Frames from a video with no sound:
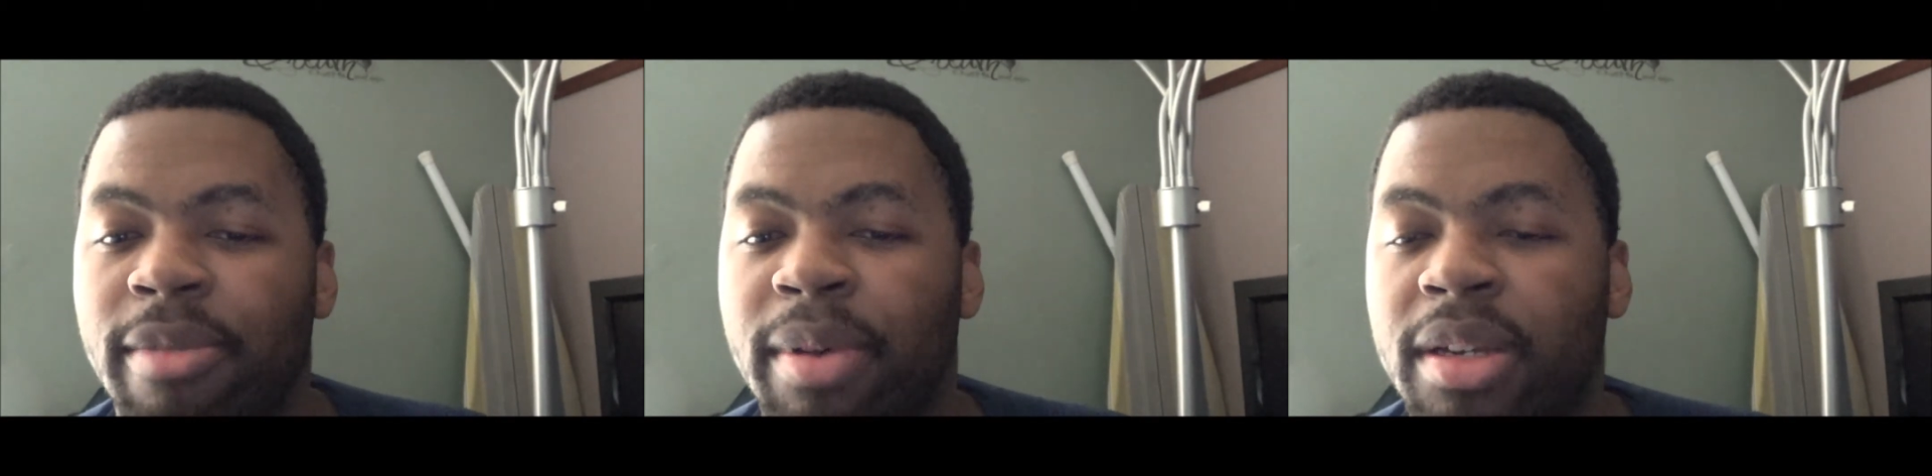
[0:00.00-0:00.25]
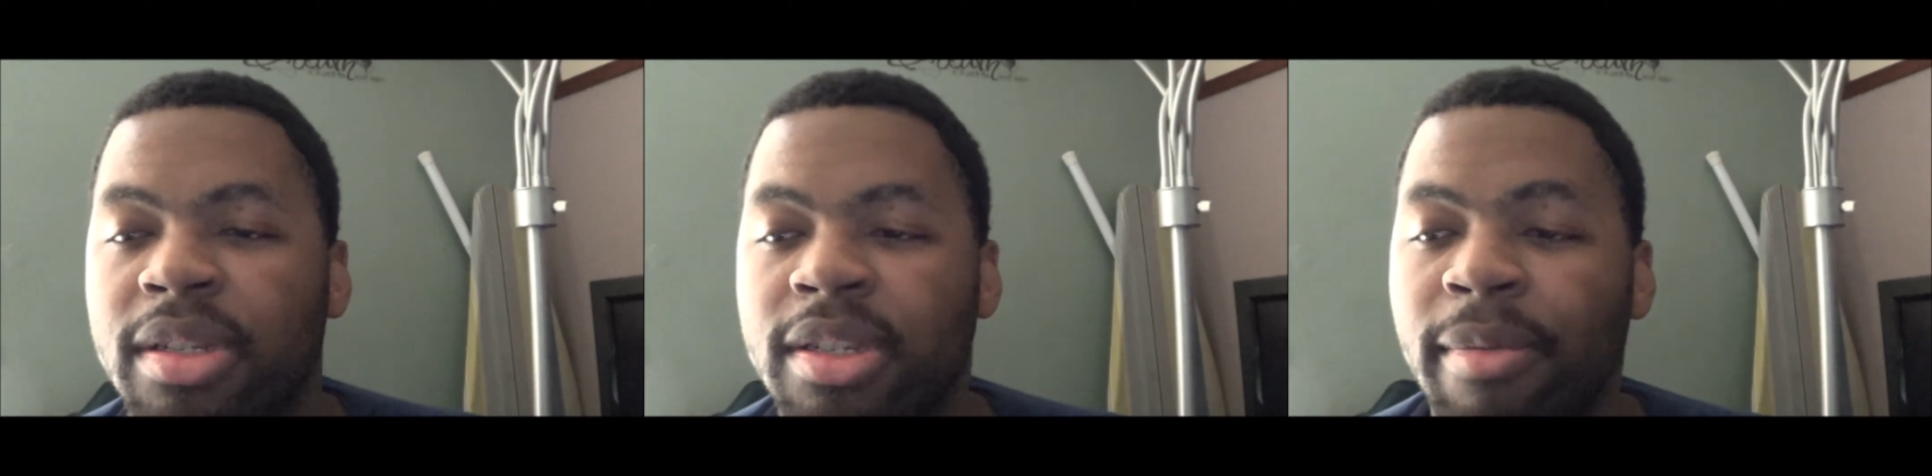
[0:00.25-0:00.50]

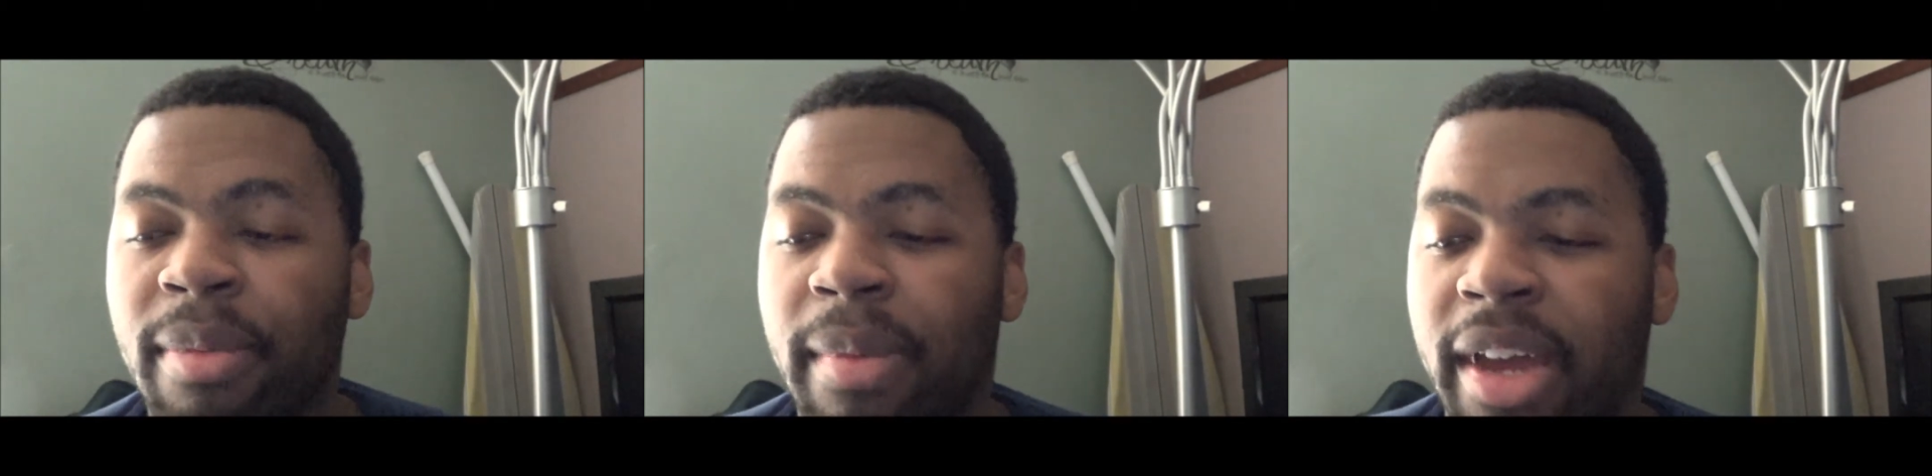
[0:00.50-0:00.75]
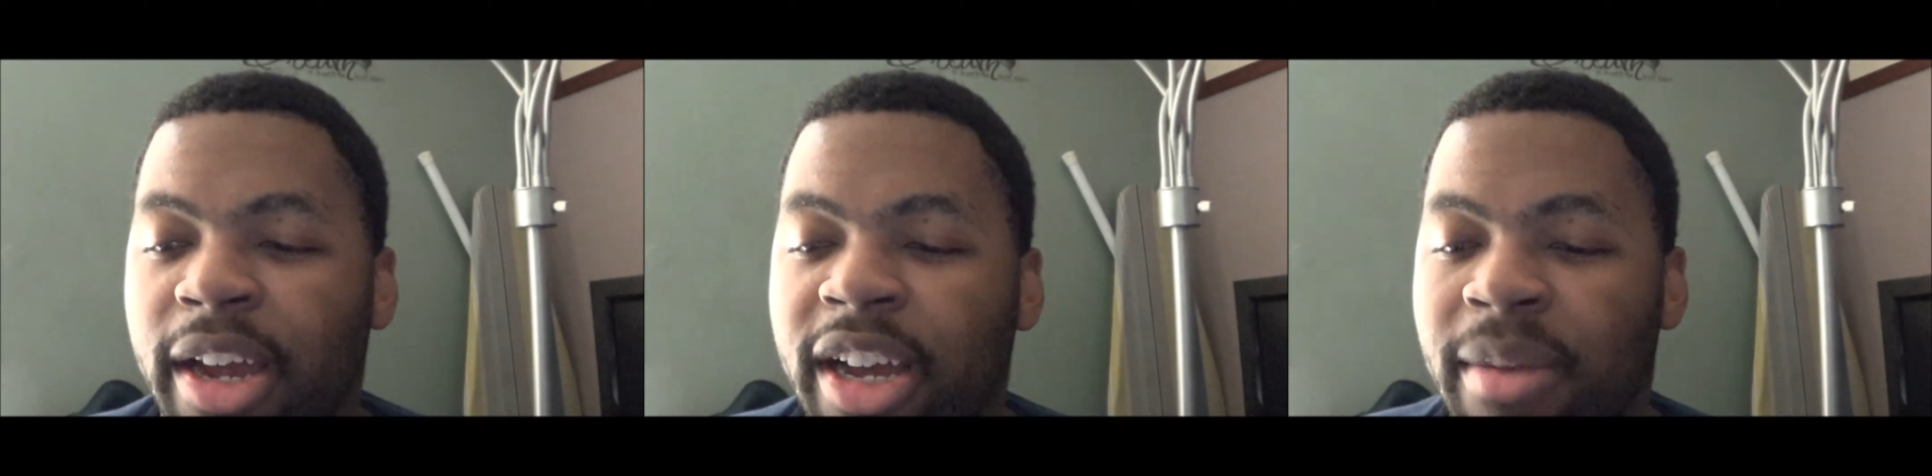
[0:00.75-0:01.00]
but
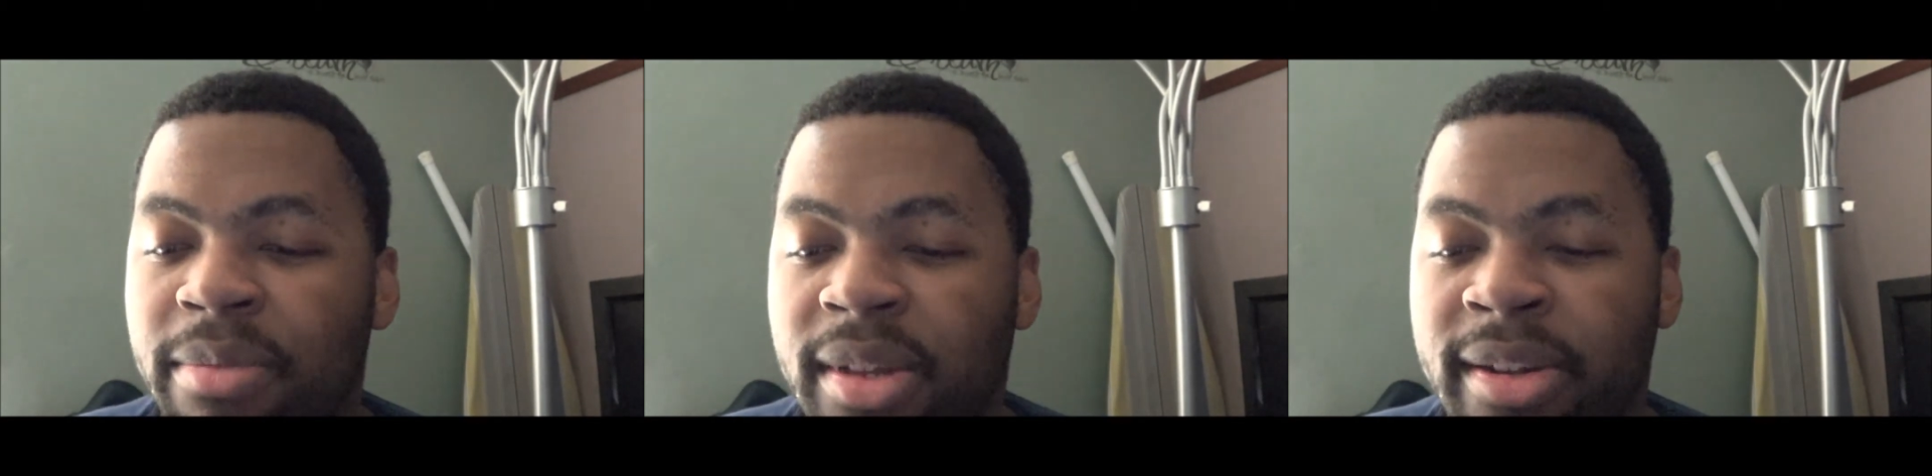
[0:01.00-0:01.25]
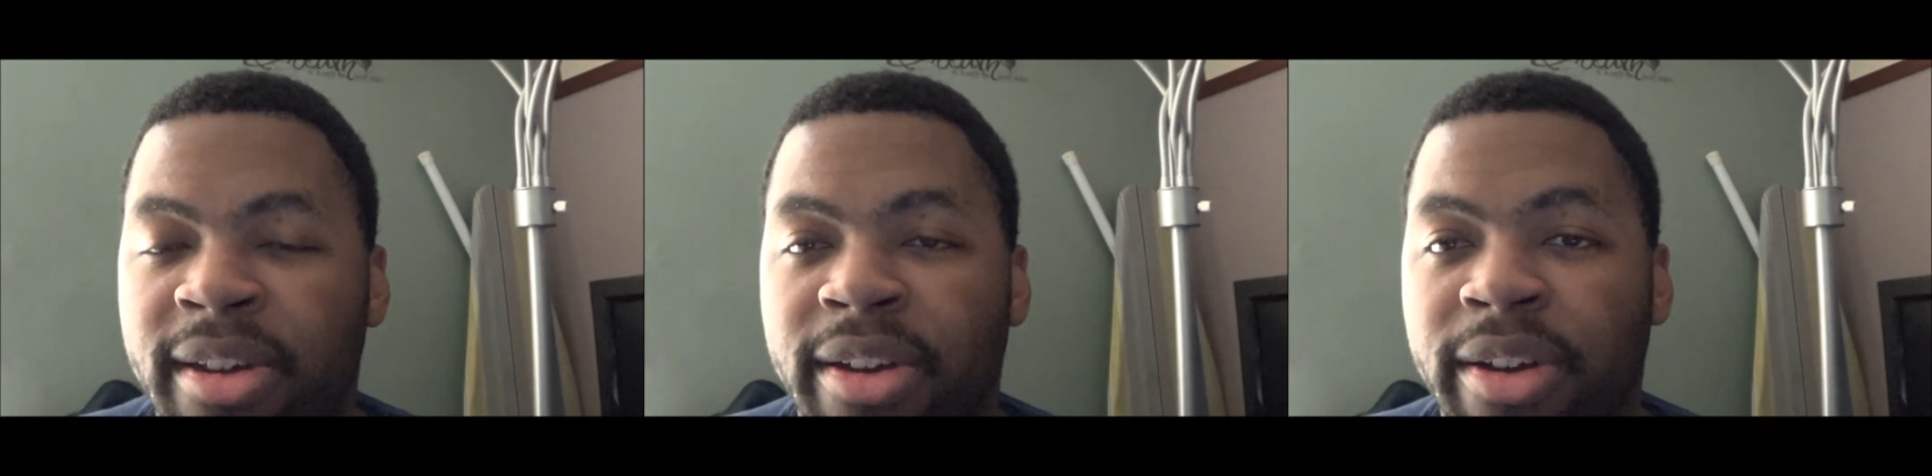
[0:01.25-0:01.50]
Superman comes
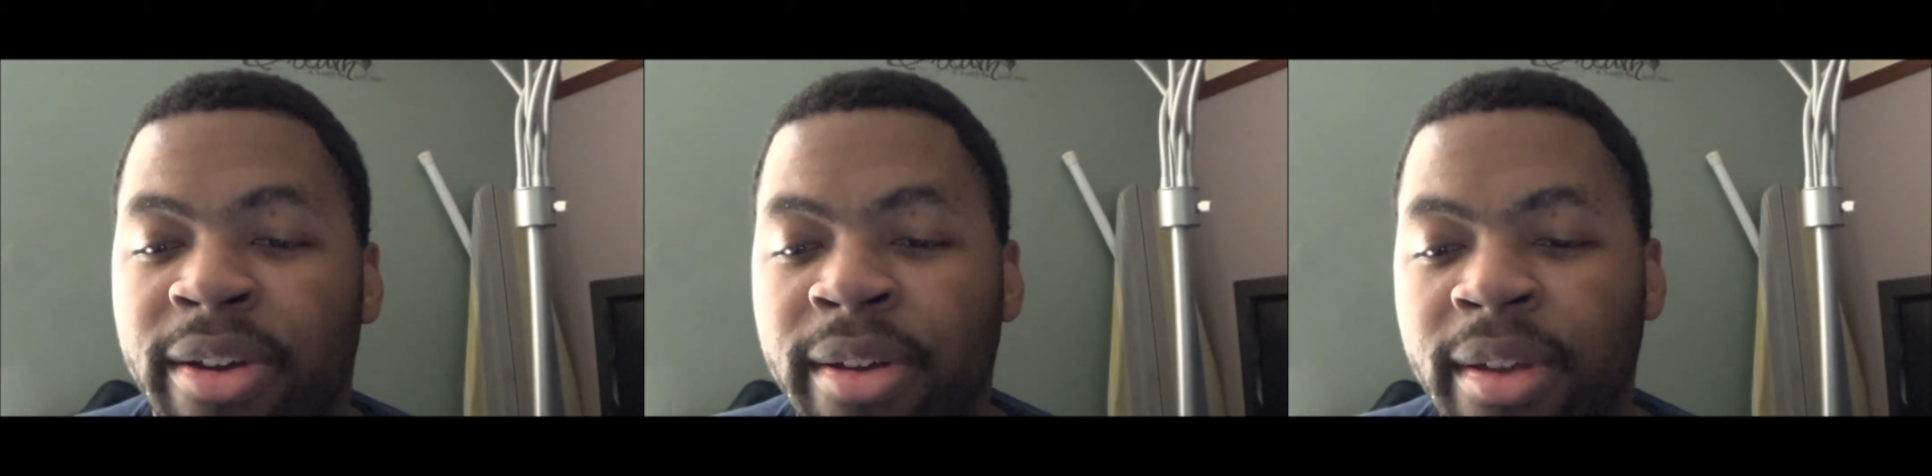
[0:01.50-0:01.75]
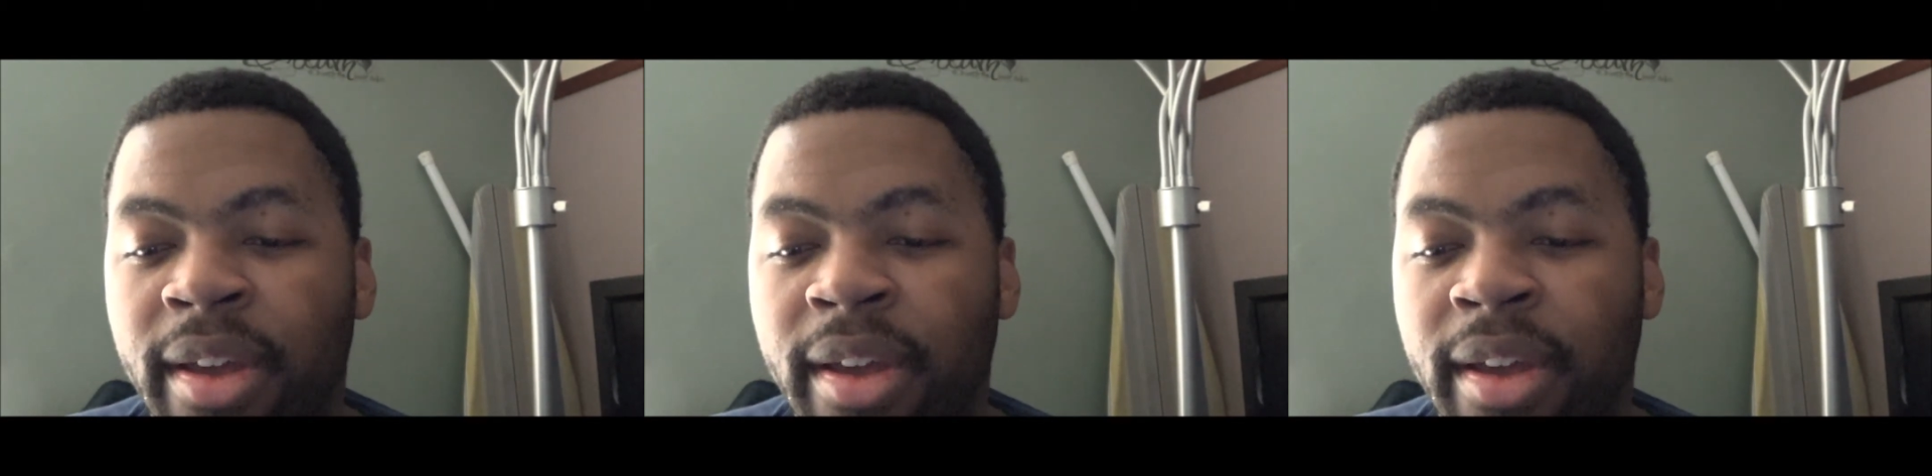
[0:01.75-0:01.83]
along